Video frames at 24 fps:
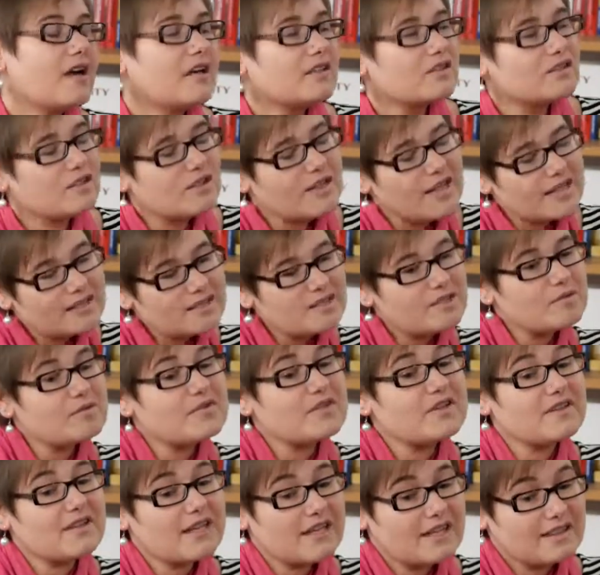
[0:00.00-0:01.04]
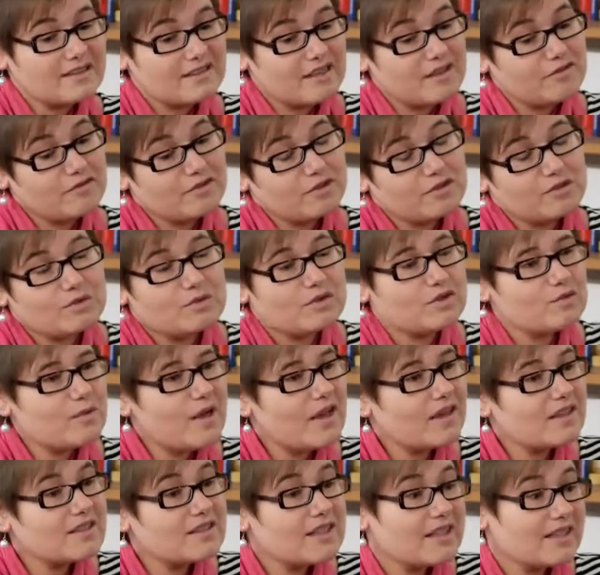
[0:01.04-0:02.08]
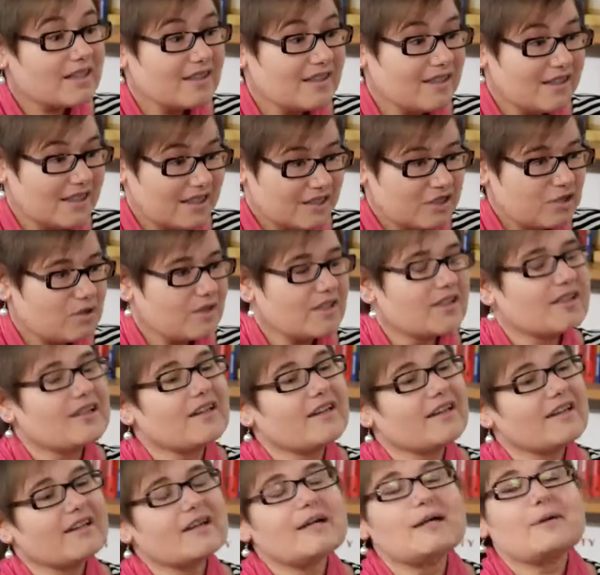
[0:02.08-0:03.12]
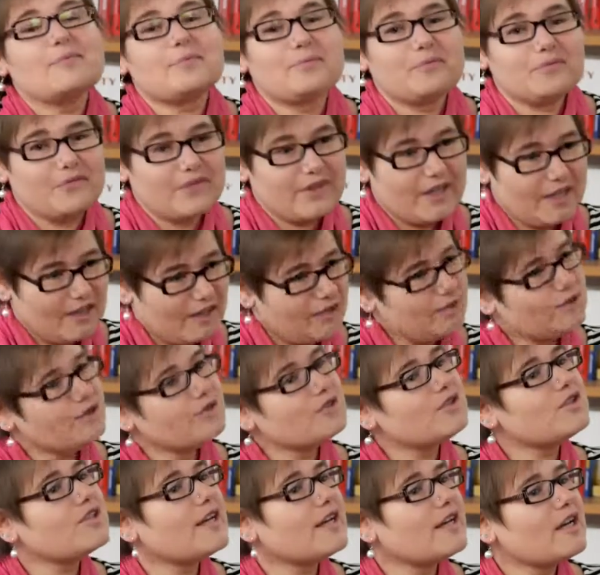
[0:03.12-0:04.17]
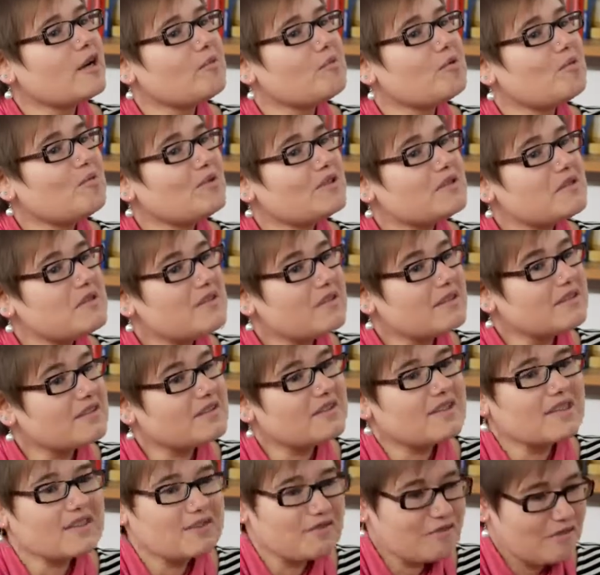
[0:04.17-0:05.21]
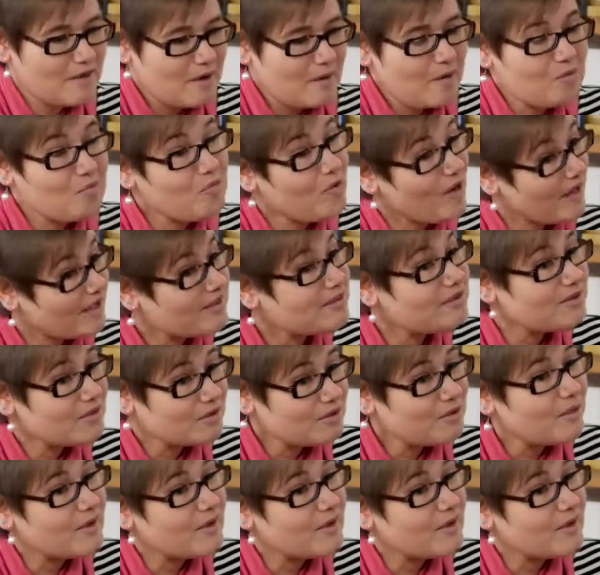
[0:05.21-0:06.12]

So that's something that I definitely do, as well as like literally like, how do you set up a business? It's very practical